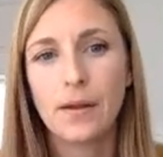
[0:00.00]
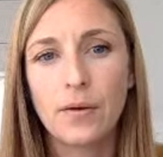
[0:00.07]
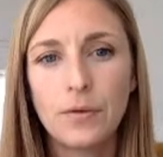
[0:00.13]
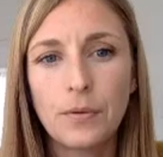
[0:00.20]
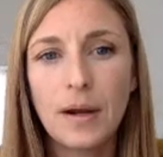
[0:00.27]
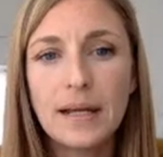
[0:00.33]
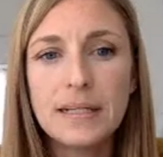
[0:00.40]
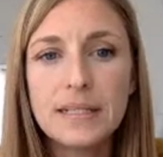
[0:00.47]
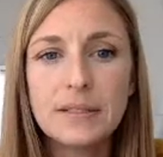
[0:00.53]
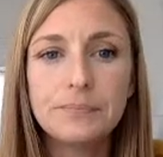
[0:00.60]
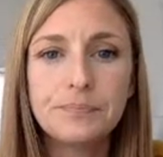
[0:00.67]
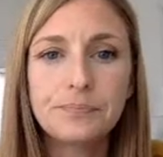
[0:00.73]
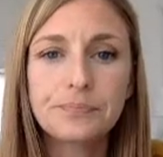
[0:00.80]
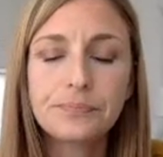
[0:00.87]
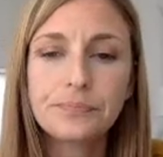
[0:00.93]
All right.
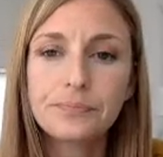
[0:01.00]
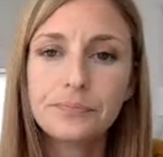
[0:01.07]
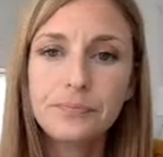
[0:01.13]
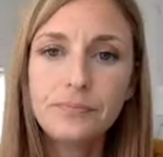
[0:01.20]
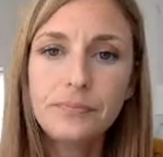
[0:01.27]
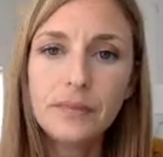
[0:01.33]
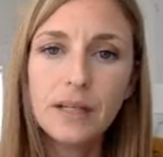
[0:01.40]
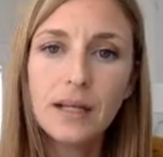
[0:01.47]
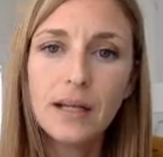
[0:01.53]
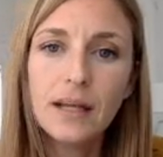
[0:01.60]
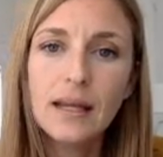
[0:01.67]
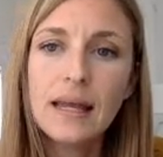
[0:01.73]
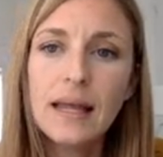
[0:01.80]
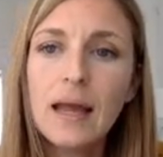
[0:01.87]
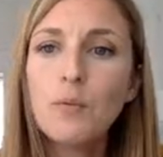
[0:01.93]

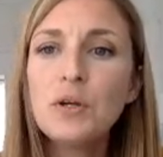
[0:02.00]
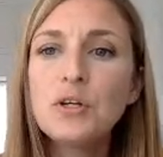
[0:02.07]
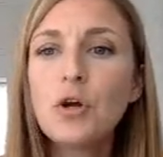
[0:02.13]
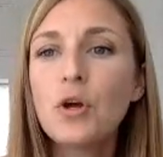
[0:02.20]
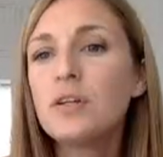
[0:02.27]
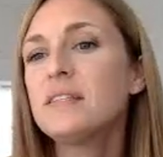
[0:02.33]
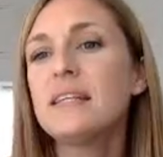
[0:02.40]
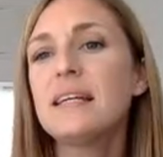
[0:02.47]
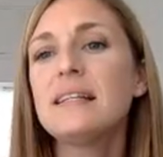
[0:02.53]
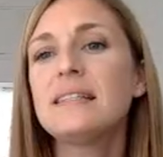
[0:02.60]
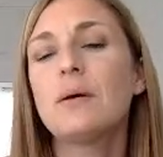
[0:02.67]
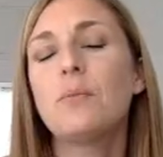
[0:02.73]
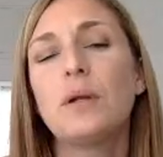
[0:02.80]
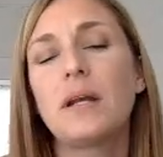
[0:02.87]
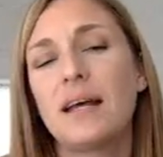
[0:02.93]
And we don't say
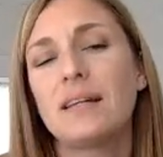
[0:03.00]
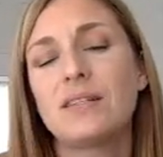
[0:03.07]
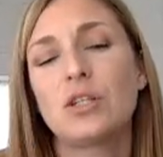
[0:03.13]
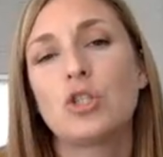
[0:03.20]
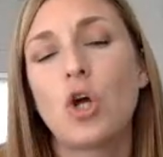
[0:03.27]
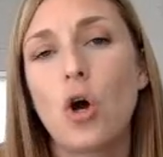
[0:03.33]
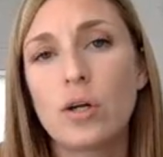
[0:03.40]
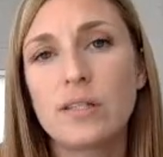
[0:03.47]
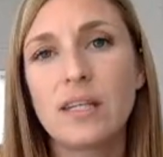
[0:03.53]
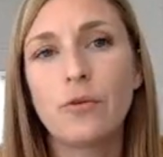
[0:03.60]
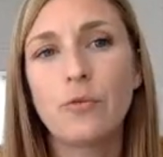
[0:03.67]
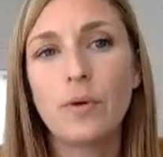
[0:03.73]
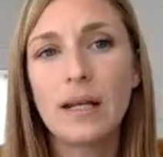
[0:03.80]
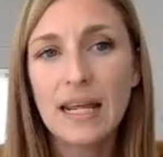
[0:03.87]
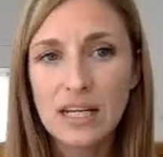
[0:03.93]
someone has a
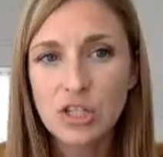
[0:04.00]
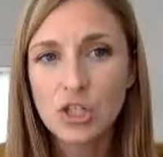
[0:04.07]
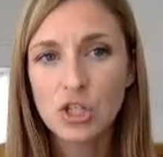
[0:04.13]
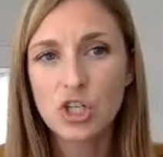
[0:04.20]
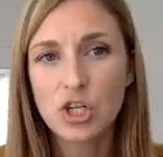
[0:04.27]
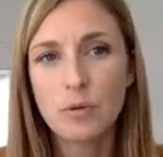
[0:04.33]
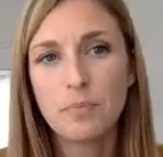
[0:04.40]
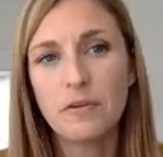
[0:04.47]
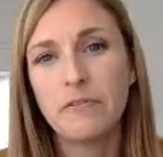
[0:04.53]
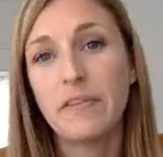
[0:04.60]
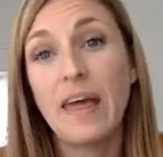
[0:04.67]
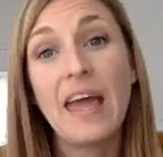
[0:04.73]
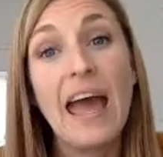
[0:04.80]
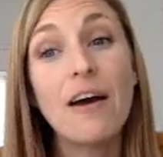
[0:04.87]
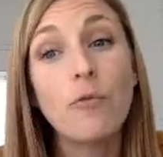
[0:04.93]
toxic relationship if
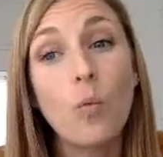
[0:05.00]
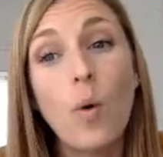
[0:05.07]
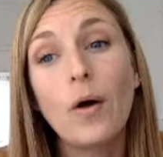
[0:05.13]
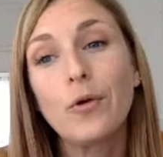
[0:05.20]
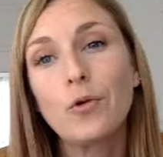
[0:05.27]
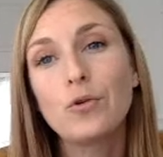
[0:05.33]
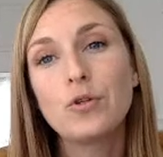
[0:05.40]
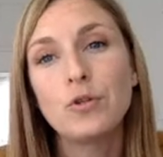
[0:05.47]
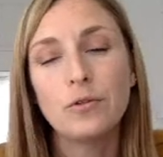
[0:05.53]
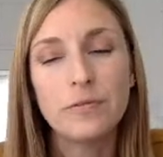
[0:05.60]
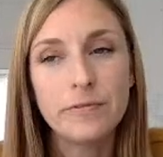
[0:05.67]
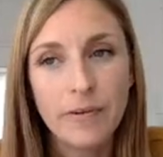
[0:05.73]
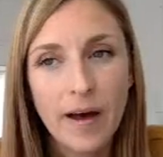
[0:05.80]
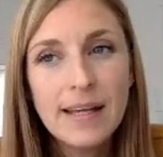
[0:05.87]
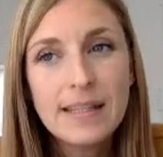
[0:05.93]
they have 1 or 2
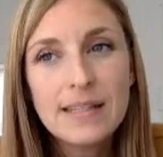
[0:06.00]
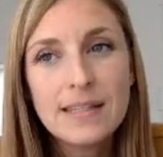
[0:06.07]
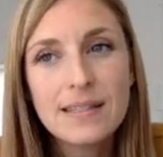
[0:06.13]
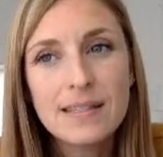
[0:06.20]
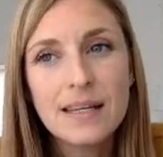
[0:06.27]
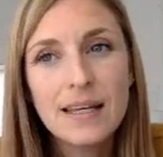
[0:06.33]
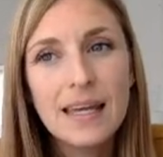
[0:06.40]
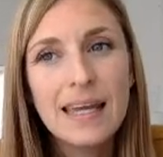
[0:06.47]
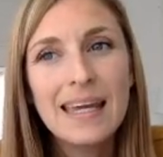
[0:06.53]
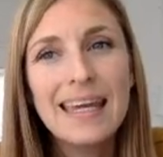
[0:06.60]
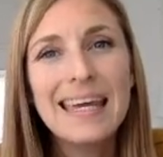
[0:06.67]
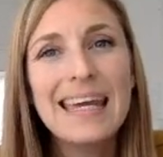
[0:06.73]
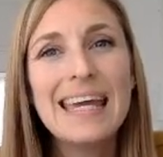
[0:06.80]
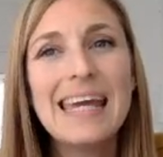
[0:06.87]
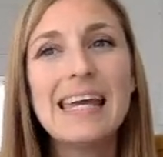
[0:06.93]
fights.
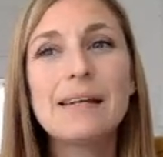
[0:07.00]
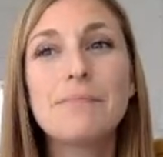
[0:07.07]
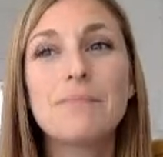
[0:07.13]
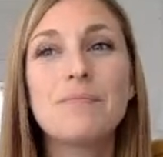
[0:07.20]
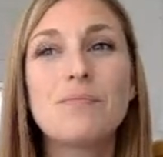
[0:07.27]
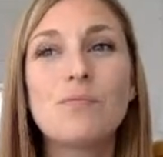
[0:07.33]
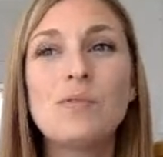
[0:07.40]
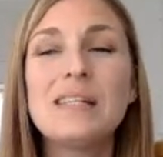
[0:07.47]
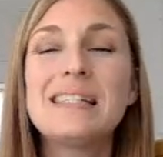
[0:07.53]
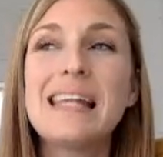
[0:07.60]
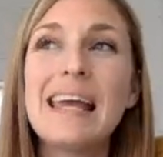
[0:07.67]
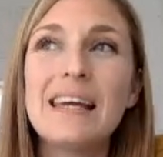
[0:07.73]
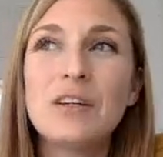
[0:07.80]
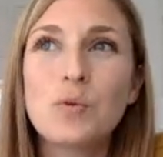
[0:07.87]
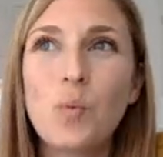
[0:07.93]
We
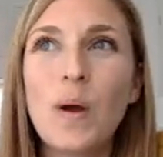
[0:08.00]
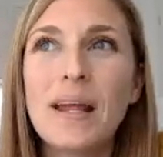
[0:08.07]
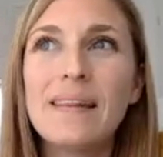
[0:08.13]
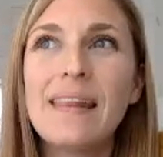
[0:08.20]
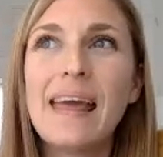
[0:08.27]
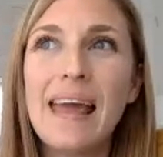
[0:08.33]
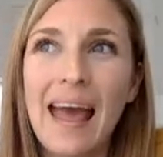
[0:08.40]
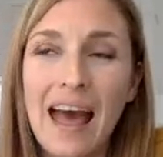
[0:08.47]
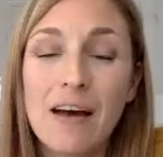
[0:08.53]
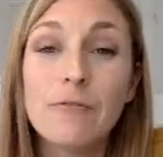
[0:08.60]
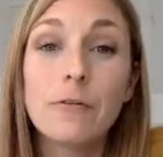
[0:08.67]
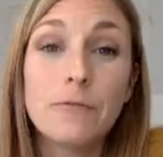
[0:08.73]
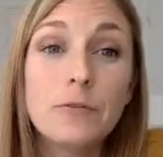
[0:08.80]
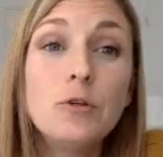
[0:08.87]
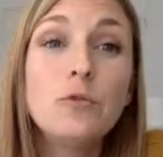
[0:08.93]
say it when they have
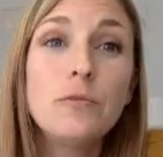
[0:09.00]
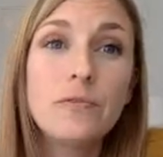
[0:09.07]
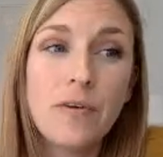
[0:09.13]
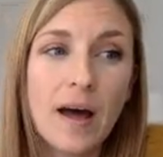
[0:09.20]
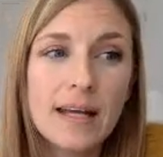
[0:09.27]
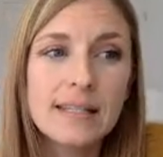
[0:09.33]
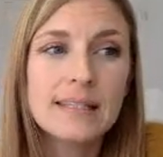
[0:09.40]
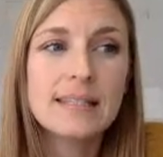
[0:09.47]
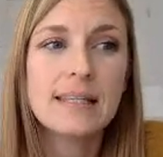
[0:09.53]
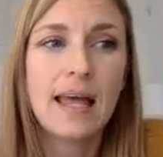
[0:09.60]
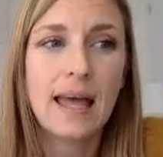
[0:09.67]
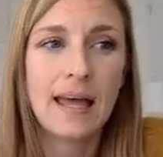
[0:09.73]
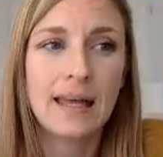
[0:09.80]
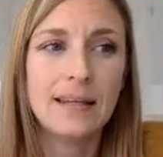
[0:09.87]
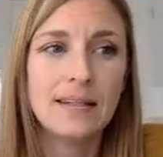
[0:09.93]
a few fights
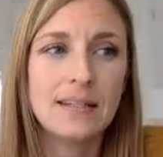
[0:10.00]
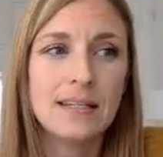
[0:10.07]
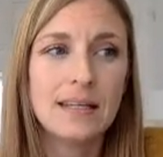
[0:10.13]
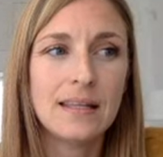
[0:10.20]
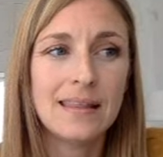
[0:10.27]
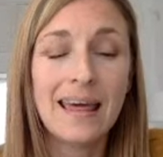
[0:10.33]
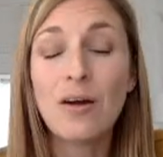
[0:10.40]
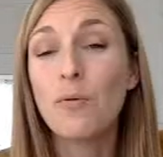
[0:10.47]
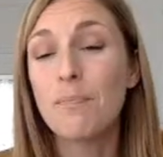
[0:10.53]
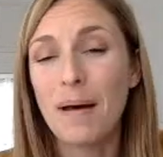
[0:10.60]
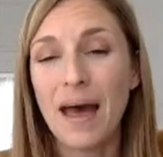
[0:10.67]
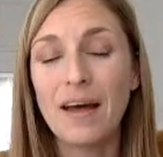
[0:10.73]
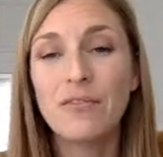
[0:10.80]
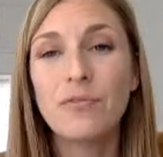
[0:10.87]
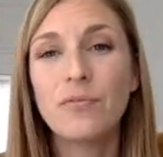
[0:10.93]
and they are
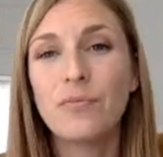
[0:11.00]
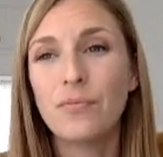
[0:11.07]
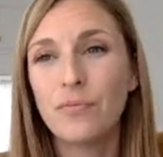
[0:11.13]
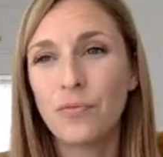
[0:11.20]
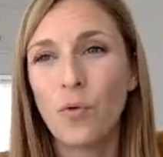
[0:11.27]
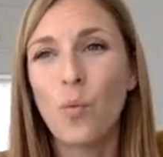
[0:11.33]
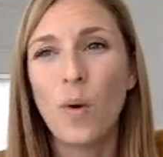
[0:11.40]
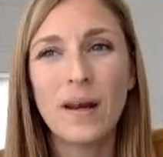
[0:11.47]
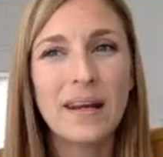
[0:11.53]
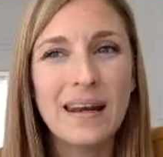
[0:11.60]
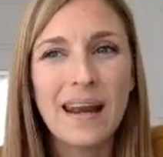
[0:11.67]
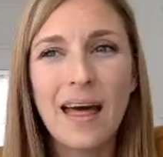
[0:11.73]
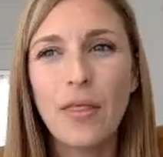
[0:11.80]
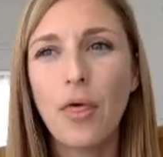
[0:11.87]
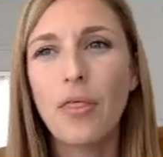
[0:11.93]
bad for one
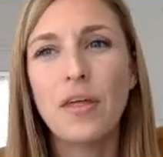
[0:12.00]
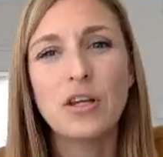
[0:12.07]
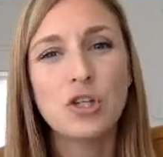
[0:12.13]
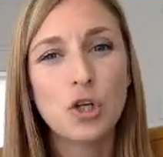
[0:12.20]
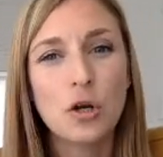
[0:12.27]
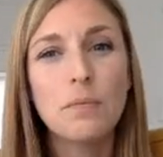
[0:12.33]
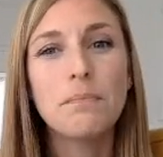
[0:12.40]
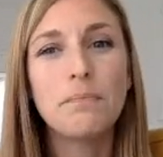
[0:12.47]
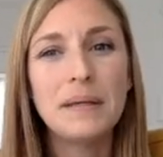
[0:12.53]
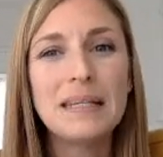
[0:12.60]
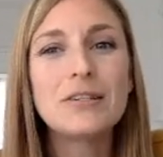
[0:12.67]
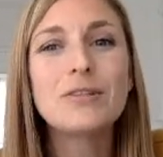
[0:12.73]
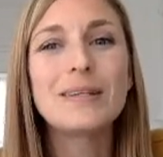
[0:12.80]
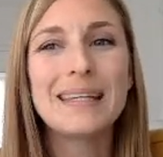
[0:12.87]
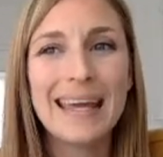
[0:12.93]
another. They shouldn't be
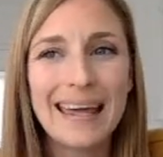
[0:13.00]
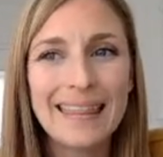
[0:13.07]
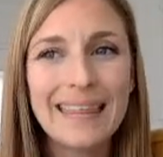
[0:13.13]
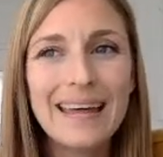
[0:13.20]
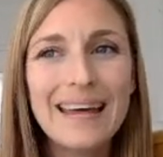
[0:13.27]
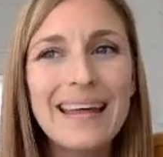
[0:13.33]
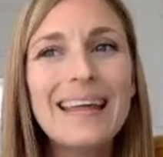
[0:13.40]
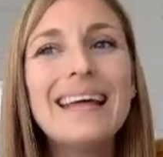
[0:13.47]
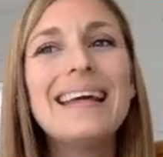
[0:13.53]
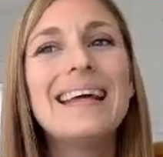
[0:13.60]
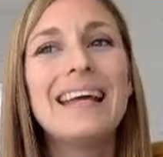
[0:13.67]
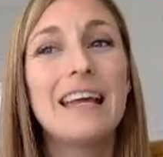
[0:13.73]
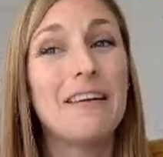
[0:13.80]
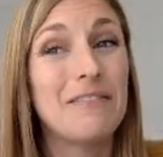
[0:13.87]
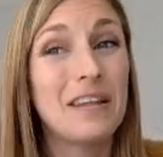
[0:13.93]
together.
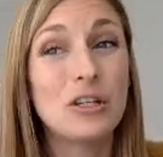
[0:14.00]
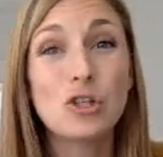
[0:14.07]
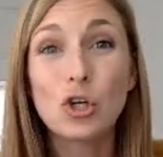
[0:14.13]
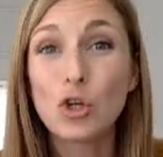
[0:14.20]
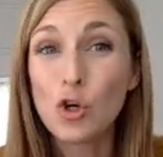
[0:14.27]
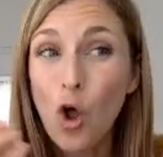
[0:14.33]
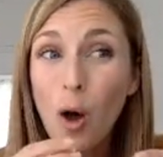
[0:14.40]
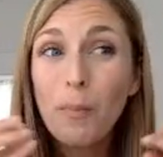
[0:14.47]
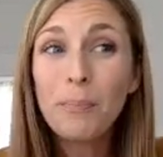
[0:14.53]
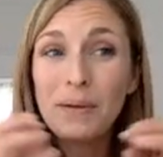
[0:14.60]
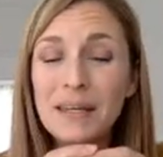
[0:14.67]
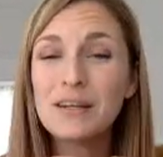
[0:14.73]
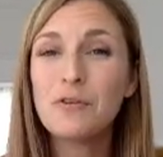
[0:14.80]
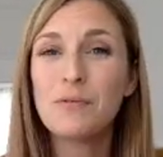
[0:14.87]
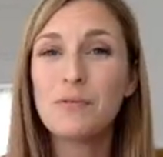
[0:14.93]
If they should not
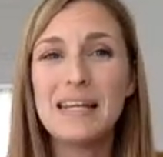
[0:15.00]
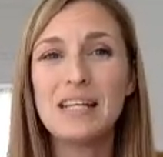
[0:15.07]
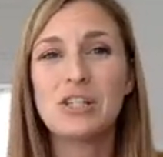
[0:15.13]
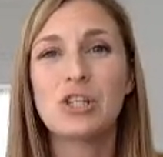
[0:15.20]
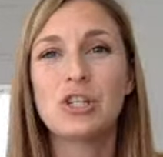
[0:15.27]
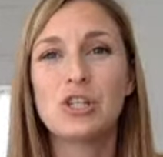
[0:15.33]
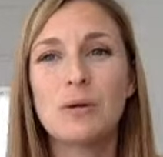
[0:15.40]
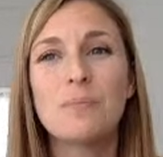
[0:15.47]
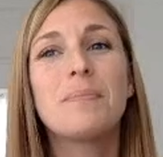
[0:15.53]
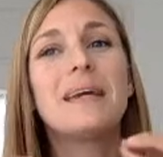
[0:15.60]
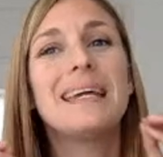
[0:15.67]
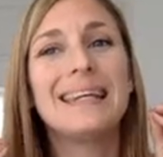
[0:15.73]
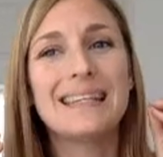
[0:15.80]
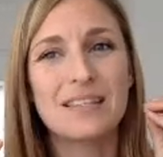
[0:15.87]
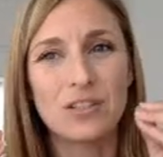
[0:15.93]
be in a relationship,
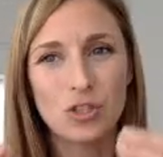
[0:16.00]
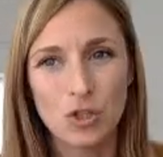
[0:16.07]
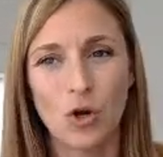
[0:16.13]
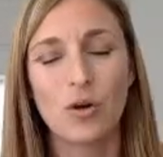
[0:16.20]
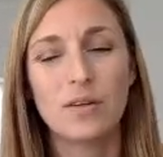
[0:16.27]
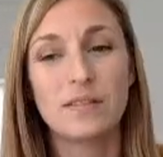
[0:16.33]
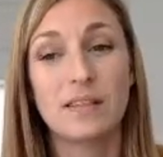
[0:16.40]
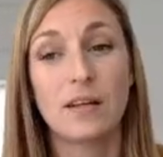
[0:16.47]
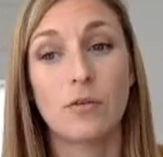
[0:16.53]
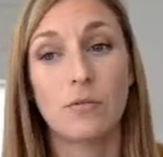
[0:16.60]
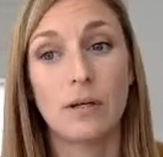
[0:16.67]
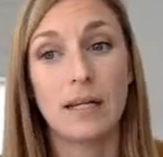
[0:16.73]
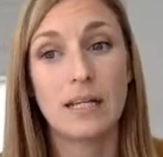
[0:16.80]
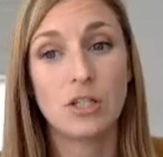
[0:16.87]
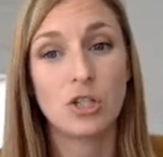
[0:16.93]
it is a toxic
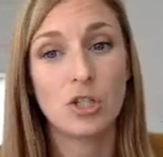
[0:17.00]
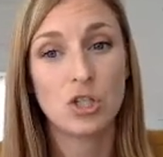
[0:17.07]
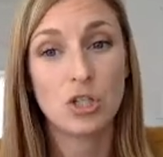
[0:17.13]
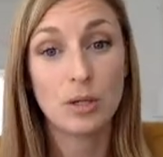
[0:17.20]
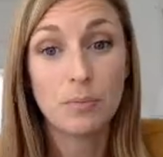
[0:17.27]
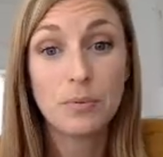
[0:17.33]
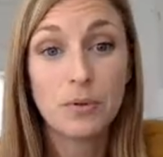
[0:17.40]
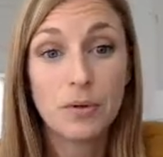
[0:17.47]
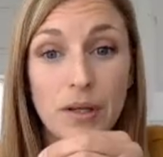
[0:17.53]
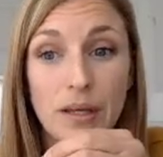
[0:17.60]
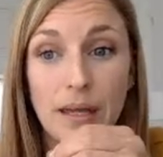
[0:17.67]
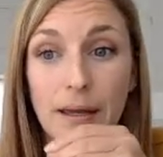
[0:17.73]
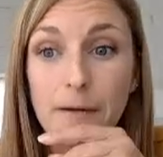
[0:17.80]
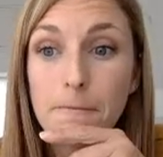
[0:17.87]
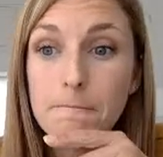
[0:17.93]
relationship.
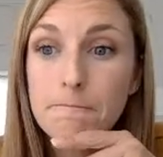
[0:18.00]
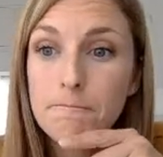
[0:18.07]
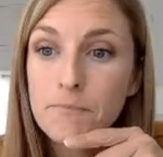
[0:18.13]
Okay?